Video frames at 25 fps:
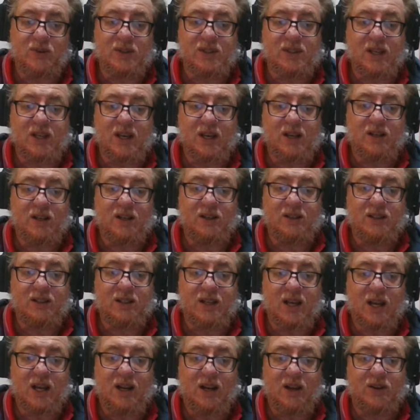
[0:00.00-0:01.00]
a cell and
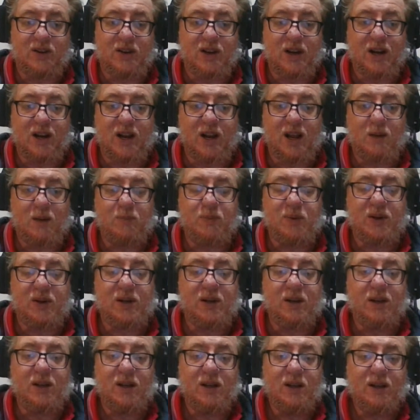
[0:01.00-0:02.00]
kind of locking it up,
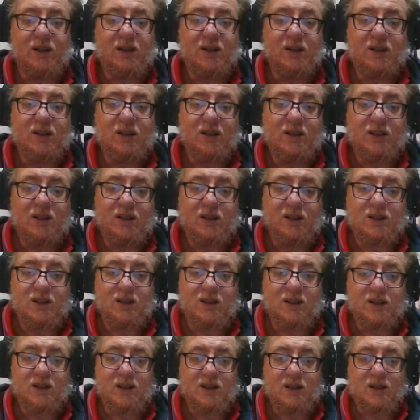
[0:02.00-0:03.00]
and
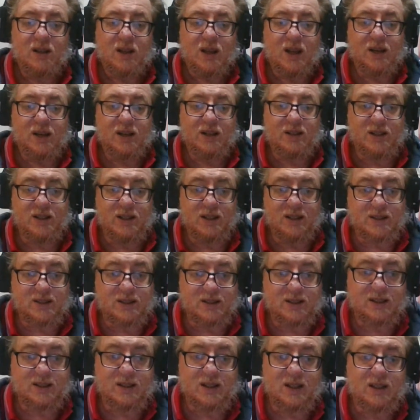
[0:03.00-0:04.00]
he
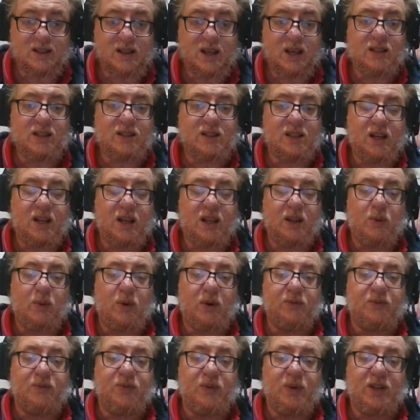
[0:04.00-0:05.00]
says, "Here's another
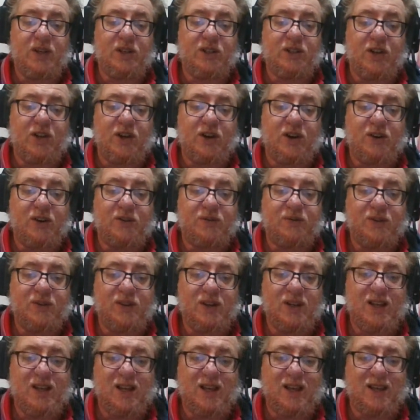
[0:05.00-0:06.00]
one for you, sheriff."
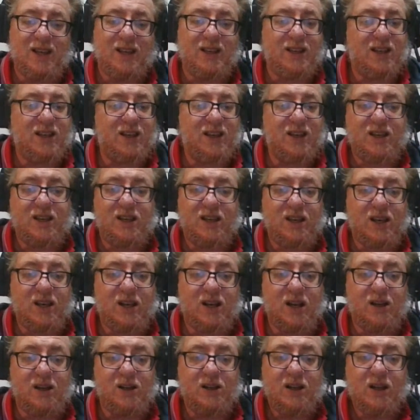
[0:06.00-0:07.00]
you
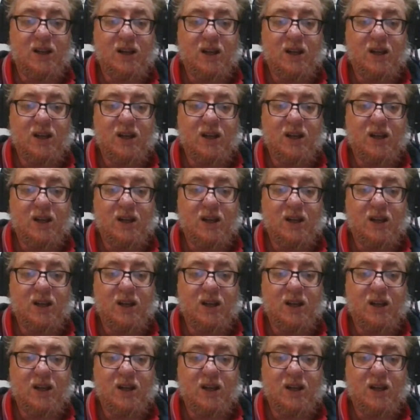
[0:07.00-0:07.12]
know,